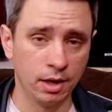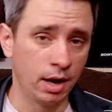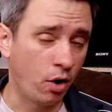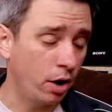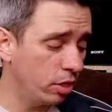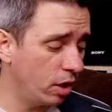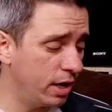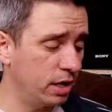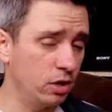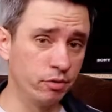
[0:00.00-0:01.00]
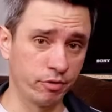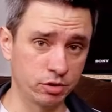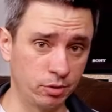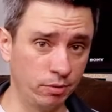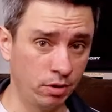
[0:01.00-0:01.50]
Now, unlike
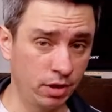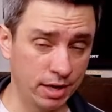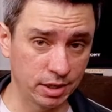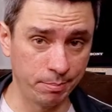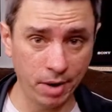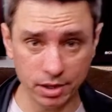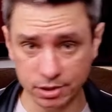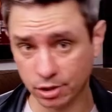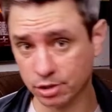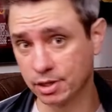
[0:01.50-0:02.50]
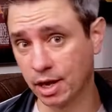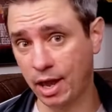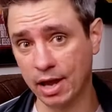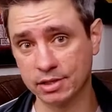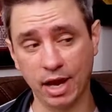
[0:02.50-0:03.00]
Universal Classic Monsters that
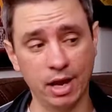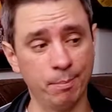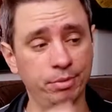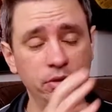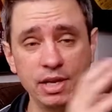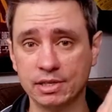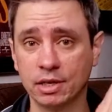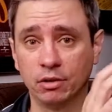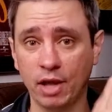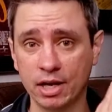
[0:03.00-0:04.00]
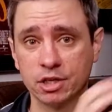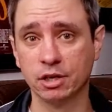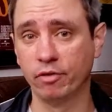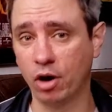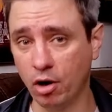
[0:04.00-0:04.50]
has a complete collection
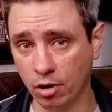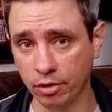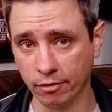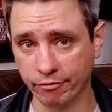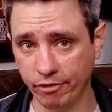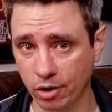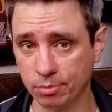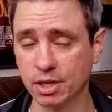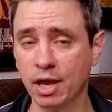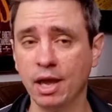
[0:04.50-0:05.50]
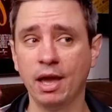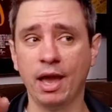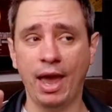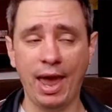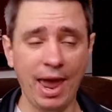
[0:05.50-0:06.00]
of all their films,
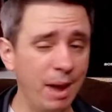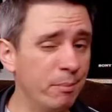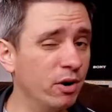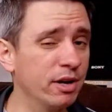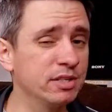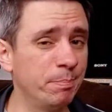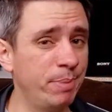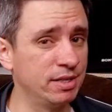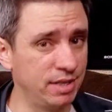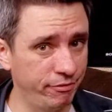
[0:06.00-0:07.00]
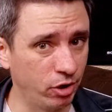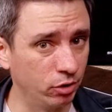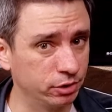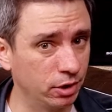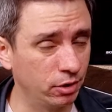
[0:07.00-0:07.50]
Hammer is a bit
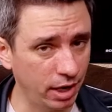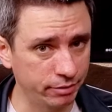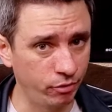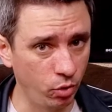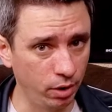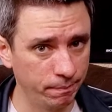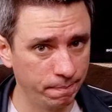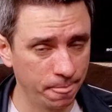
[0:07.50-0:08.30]
difficult to collect for.